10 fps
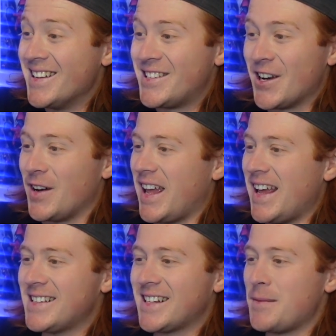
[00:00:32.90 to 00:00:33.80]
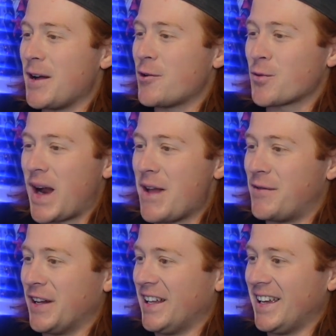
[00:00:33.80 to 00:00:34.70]
Dude, he's going to be a great
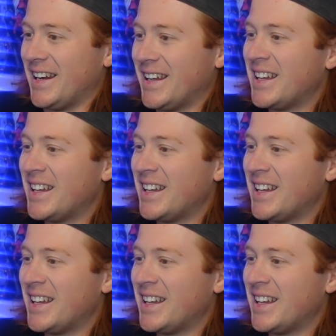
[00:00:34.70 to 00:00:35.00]
villain.